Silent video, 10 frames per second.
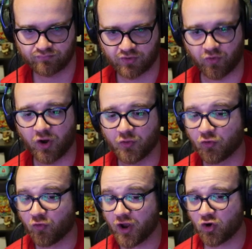The
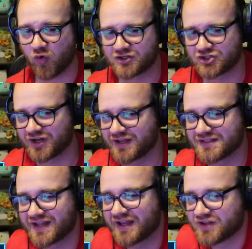real question
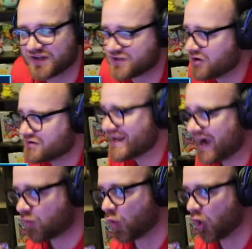is, does our
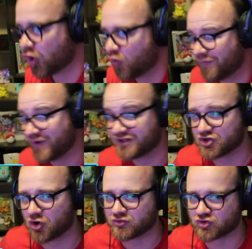deck work when we
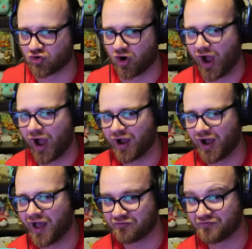don't
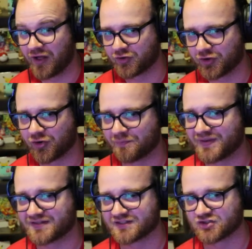draw Falcon or
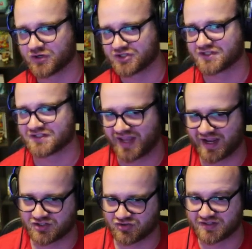Beast? To which is the
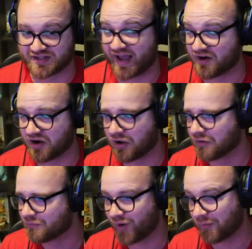answer is, I don't know.
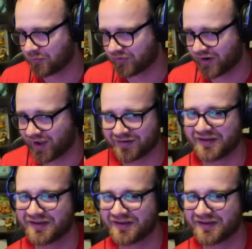Probably not.